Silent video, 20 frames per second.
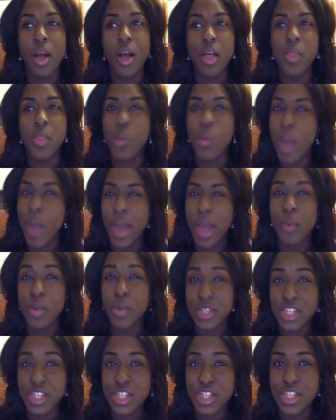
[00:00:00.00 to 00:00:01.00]
the way I
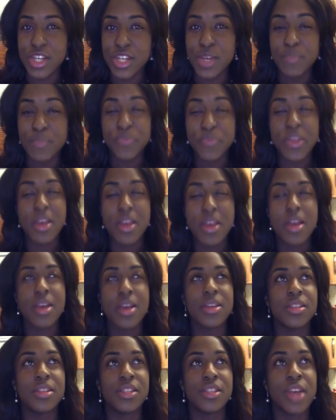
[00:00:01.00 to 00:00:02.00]
wanted to.
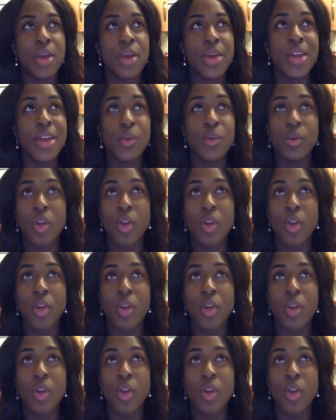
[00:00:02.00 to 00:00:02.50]
So in all